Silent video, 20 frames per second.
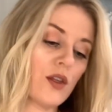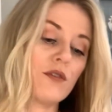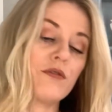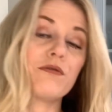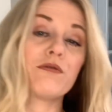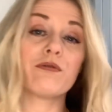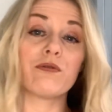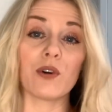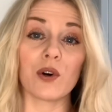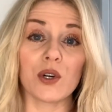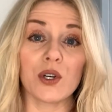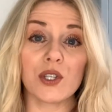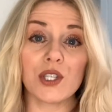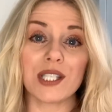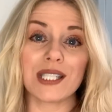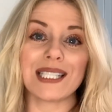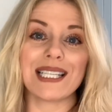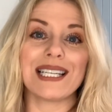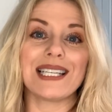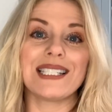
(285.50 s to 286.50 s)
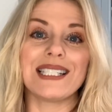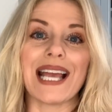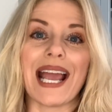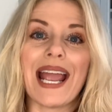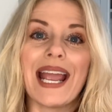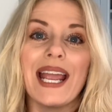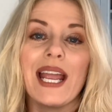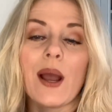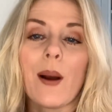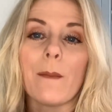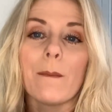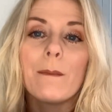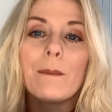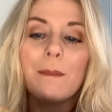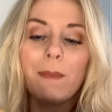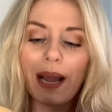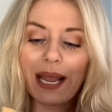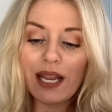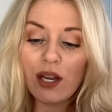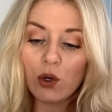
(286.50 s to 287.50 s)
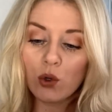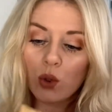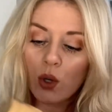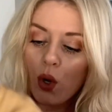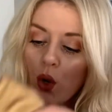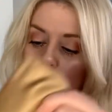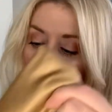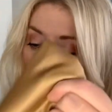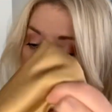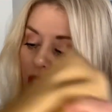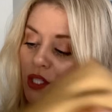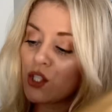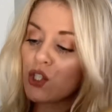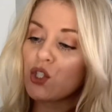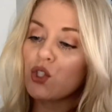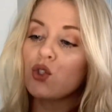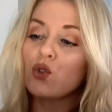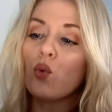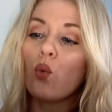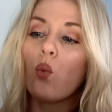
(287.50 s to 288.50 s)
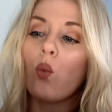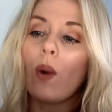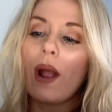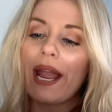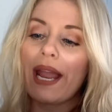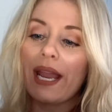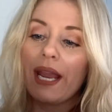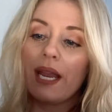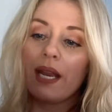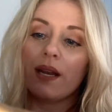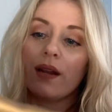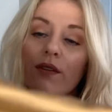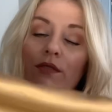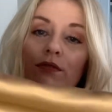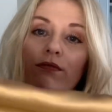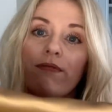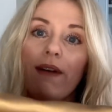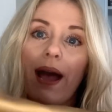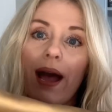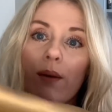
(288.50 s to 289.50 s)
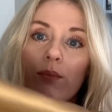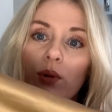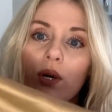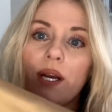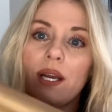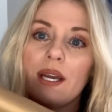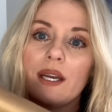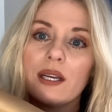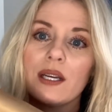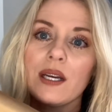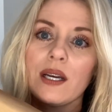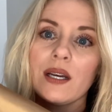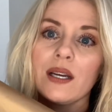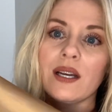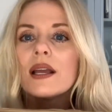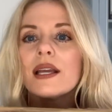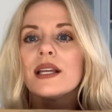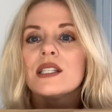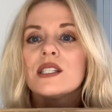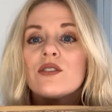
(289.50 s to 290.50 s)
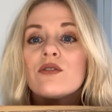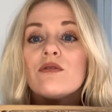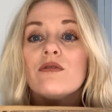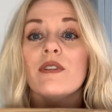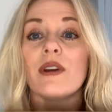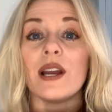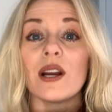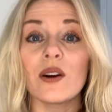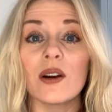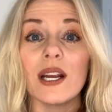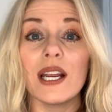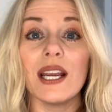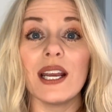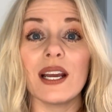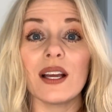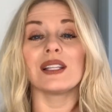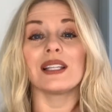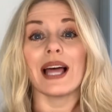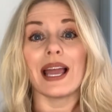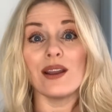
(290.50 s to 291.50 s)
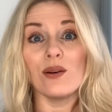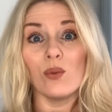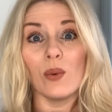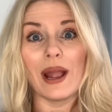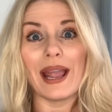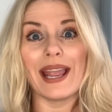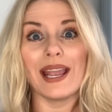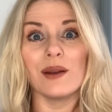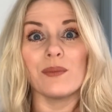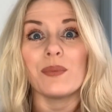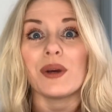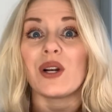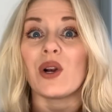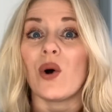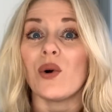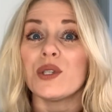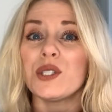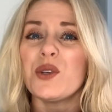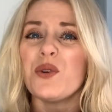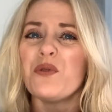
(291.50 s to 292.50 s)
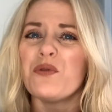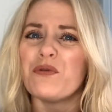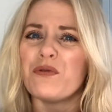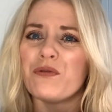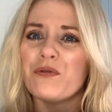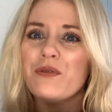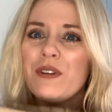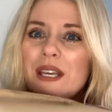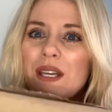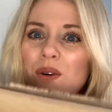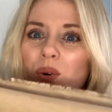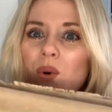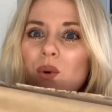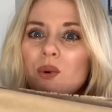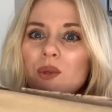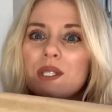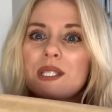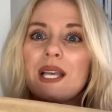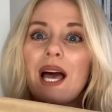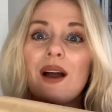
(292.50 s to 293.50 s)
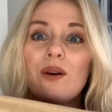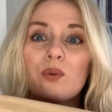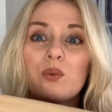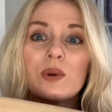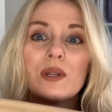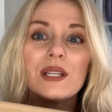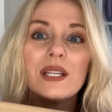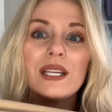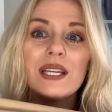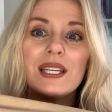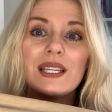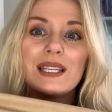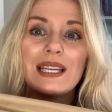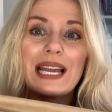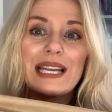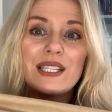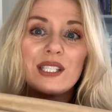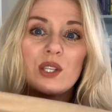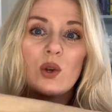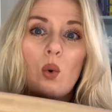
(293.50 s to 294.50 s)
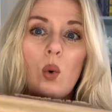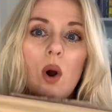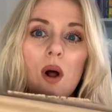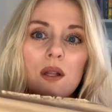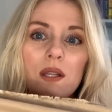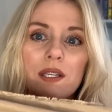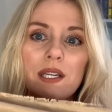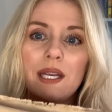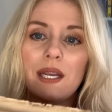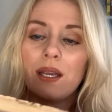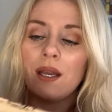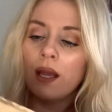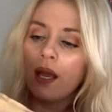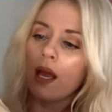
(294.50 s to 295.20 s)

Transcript: first is a micro suede fabric. It's very lightweight, but it also feels really nice quality.